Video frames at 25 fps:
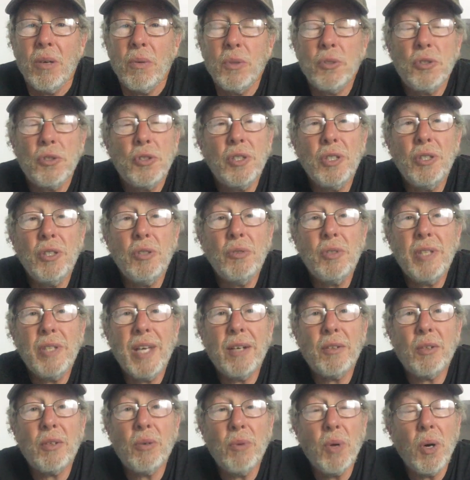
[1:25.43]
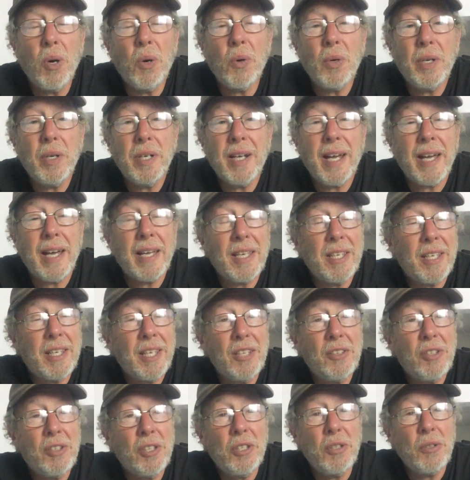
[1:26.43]
we'll see you down the road and I can
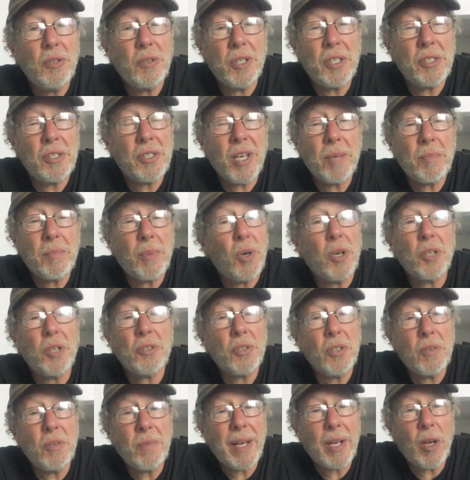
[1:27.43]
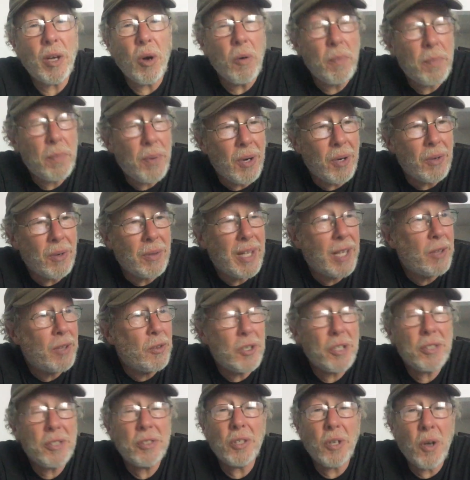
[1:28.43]
continue this up. And also my GoPro, I
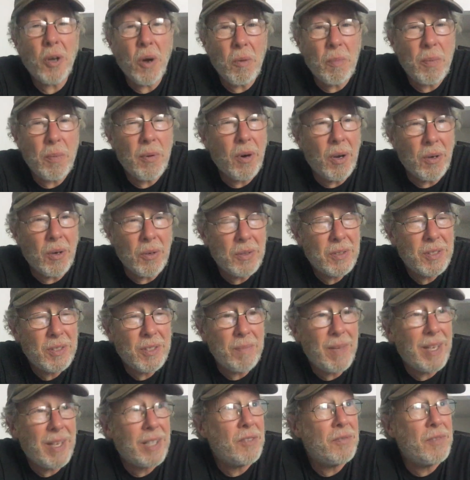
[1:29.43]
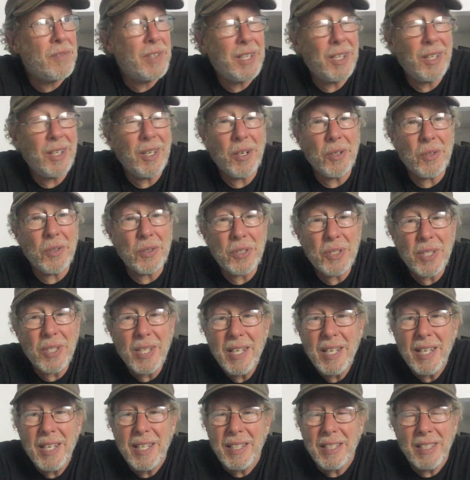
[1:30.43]
lost the GoPro to make the
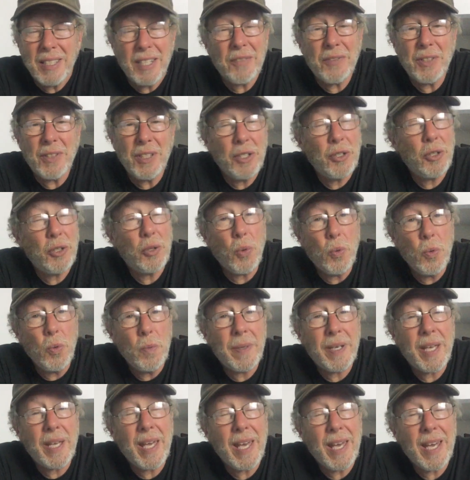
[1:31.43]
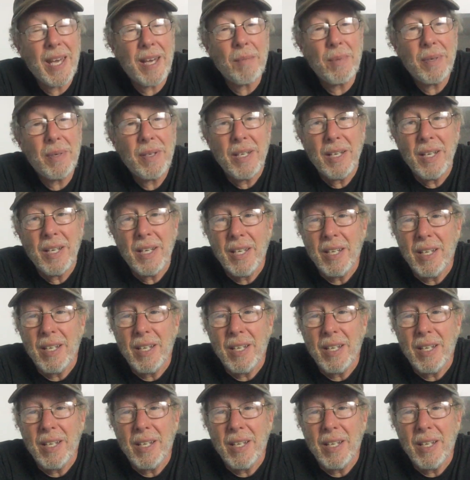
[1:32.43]
videos. Left it in an Uber cab,